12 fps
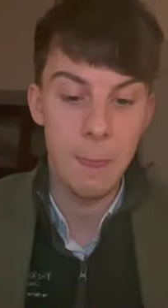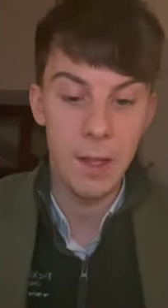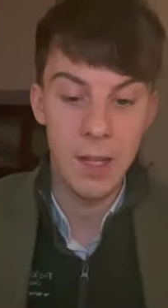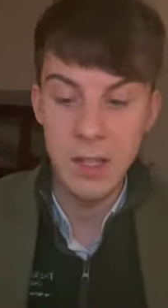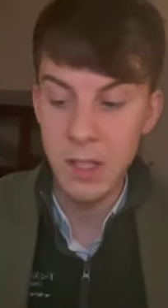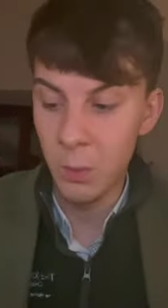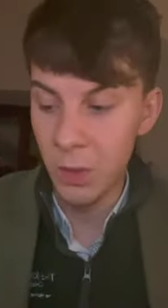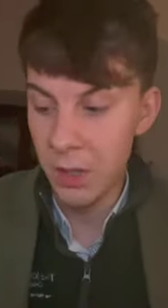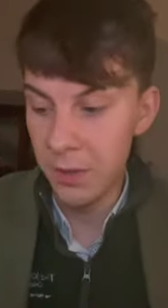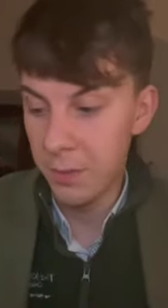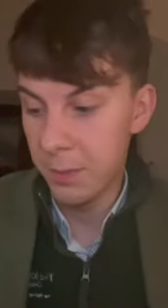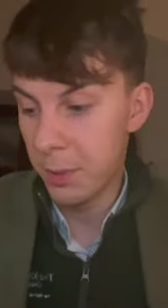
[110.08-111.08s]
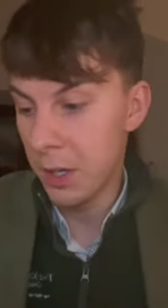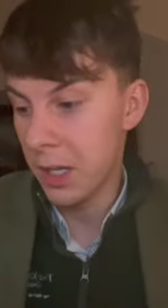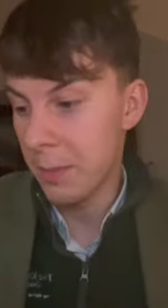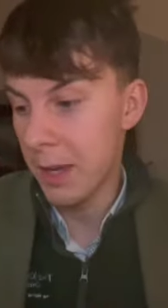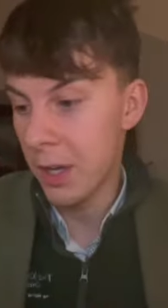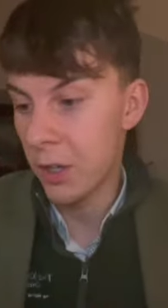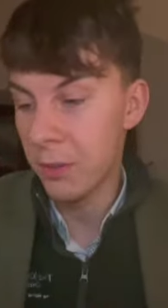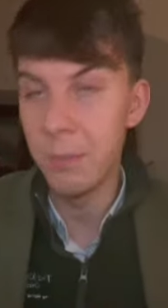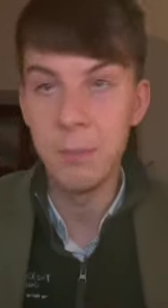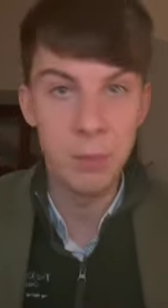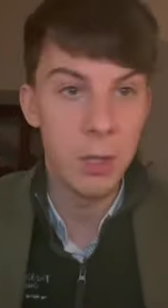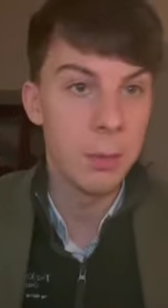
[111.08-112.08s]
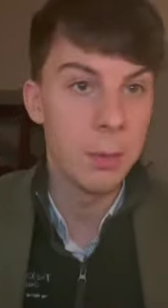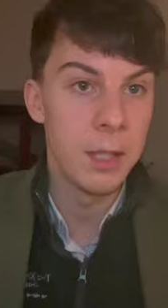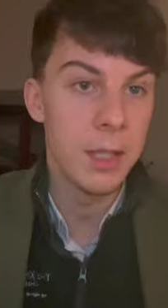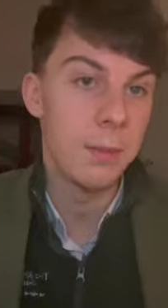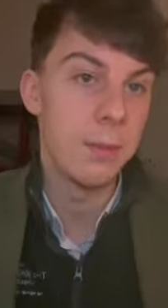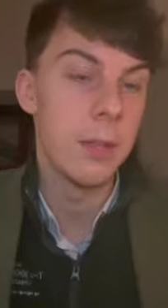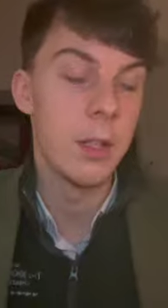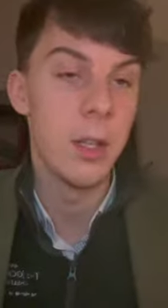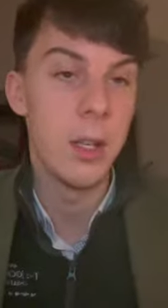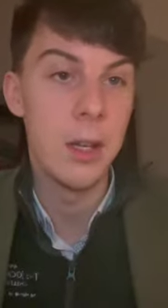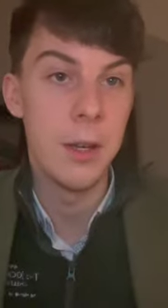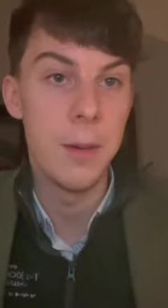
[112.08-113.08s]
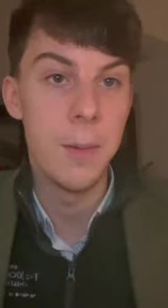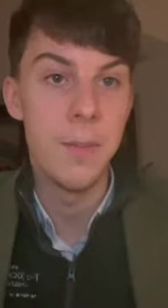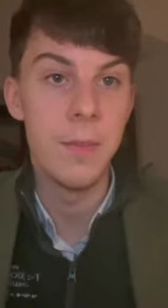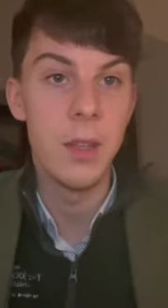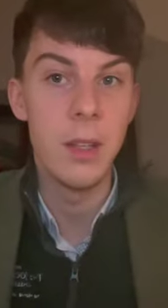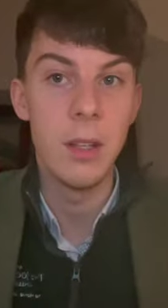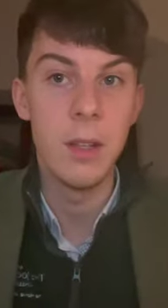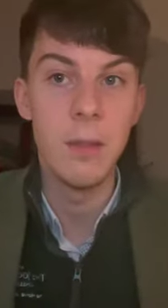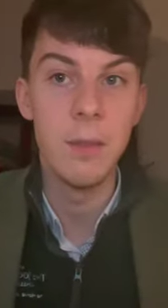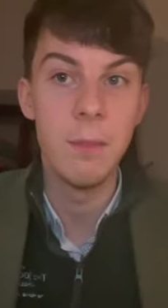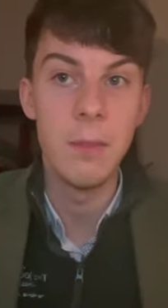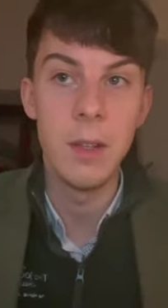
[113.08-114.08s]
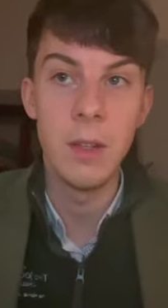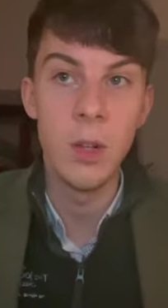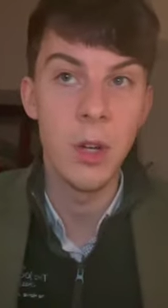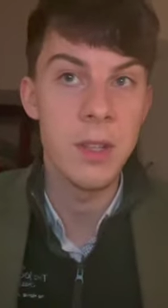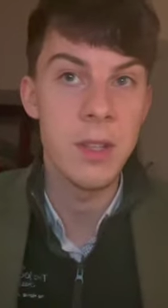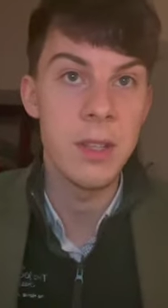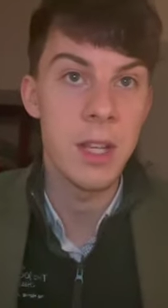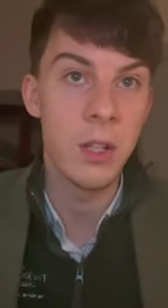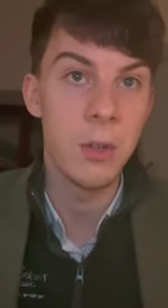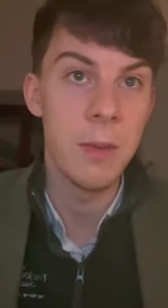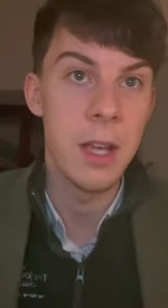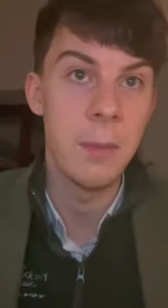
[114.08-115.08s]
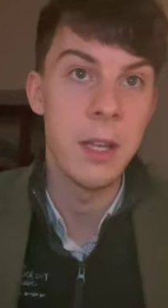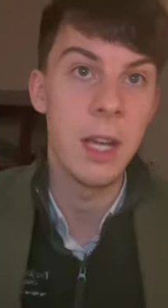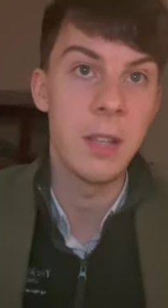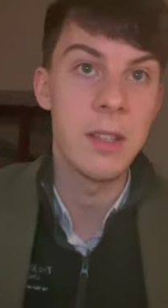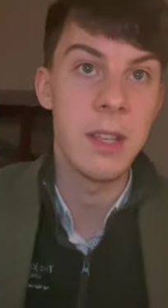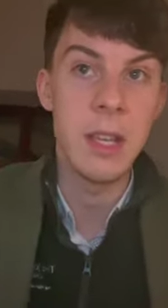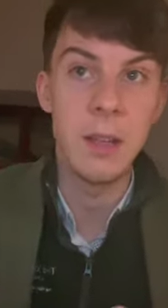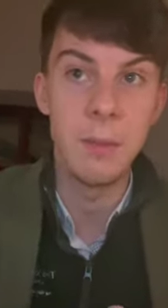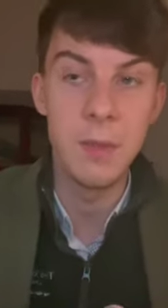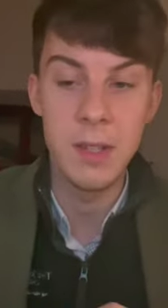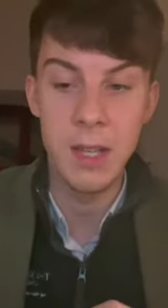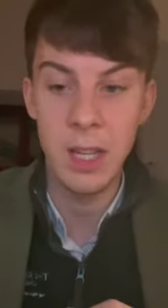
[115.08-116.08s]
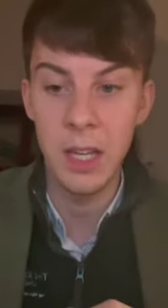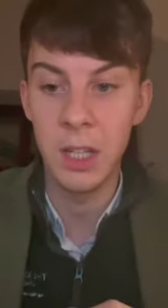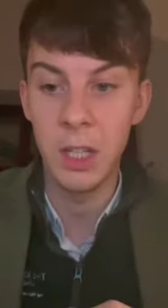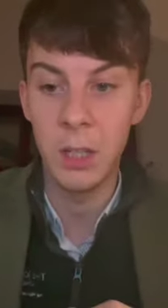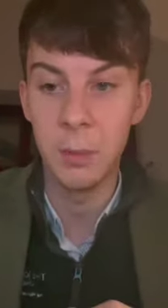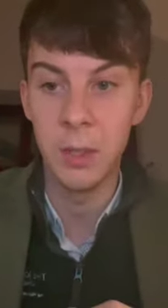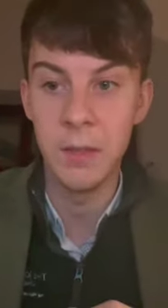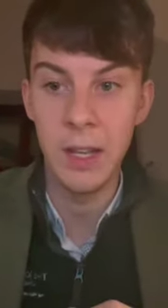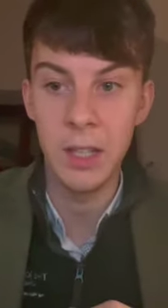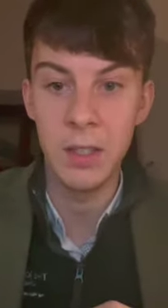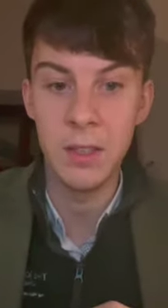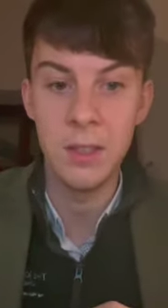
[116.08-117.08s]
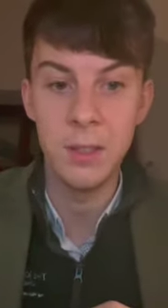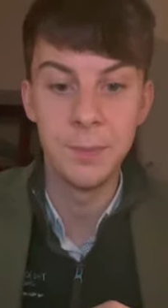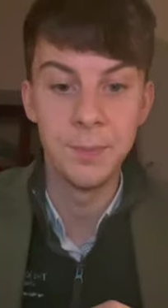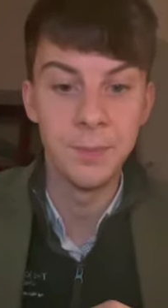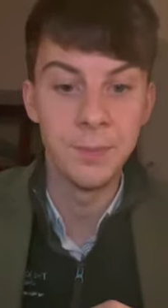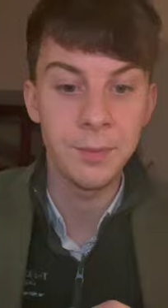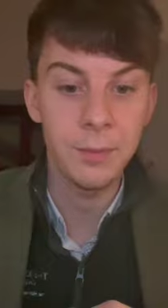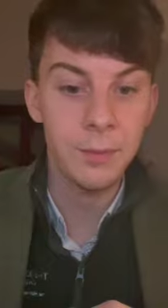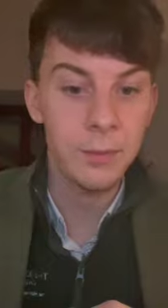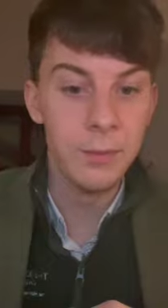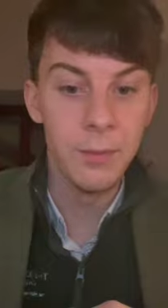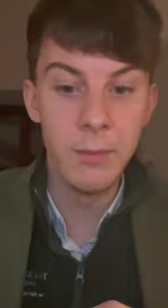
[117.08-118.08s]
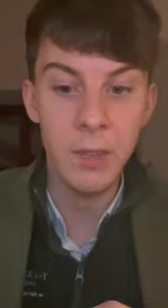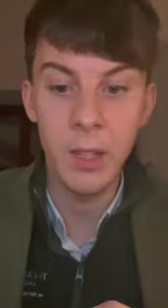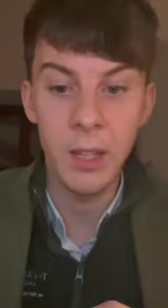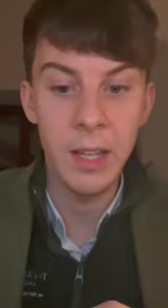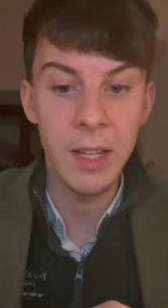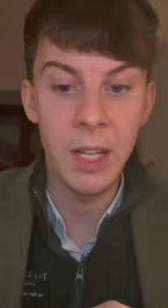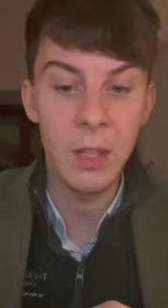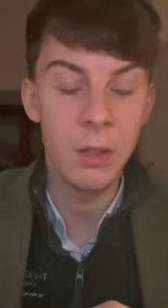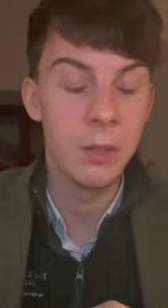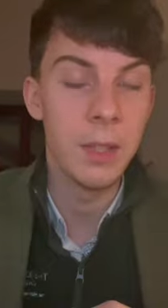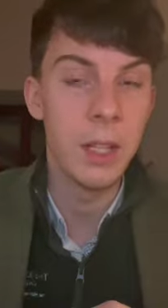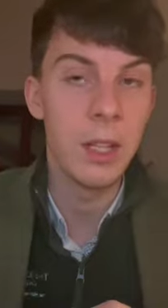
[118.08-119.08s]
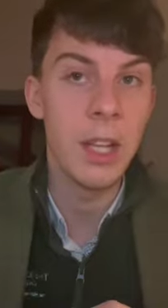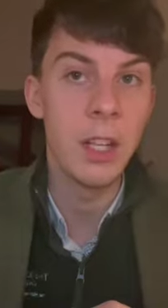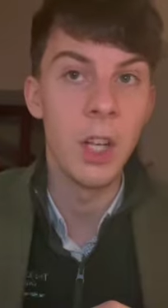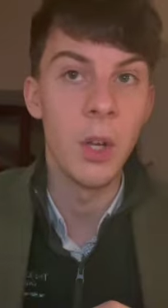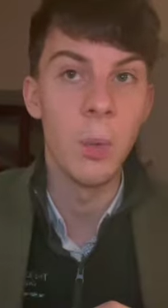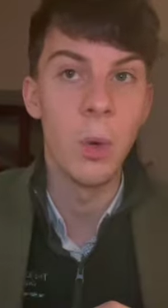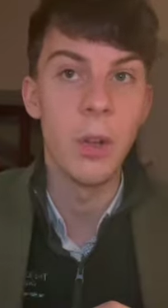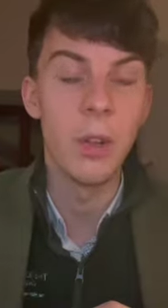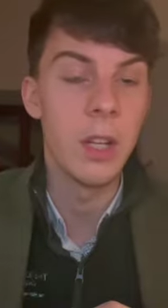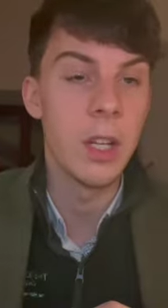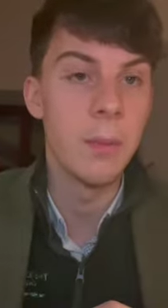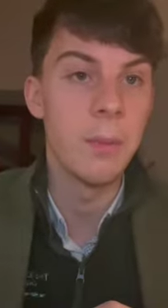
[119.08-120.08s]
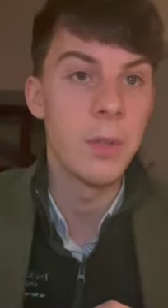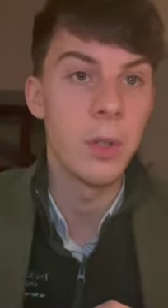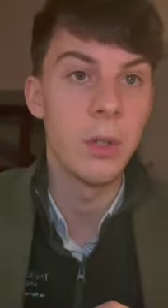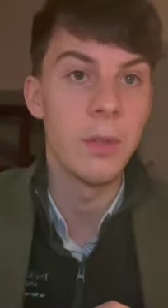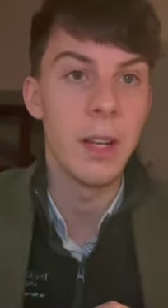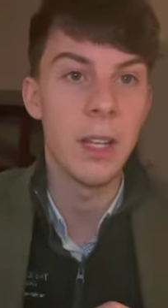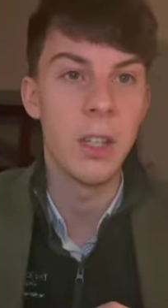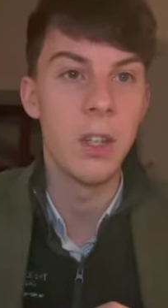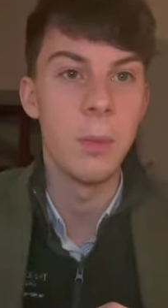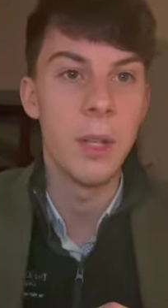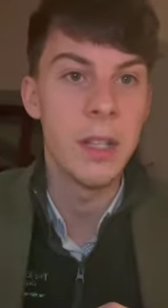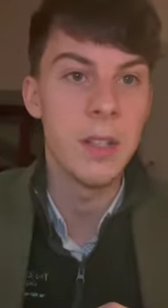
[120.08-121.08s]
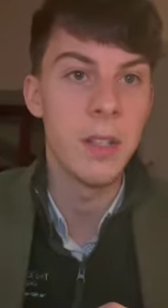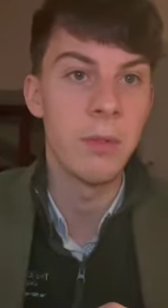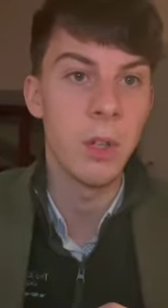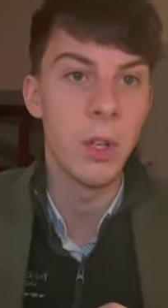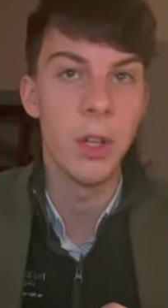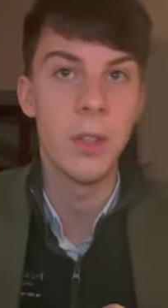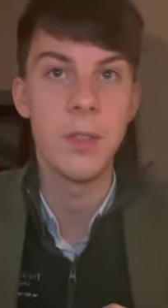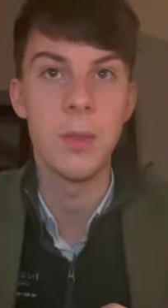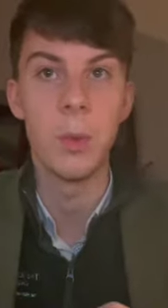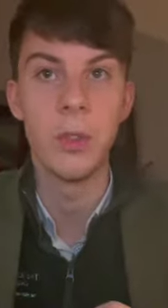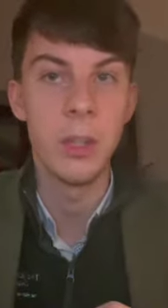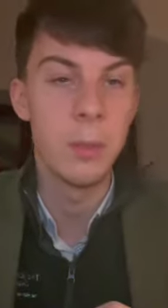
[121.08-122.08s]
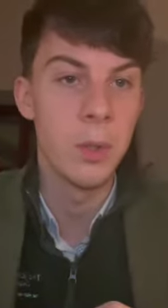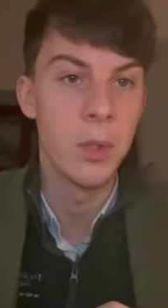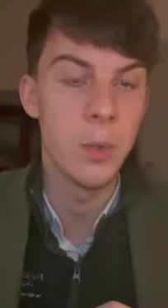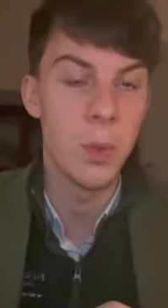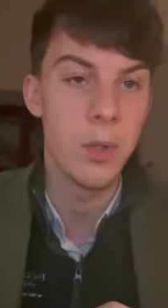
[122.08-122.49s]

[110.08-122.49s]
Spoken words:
Is it worth putting a bet on? Probably. Not as a single, maybe. I'd say stick it in a couple of ackers. Again, I'll let you know what sort of accumulators I've got, what doubles, what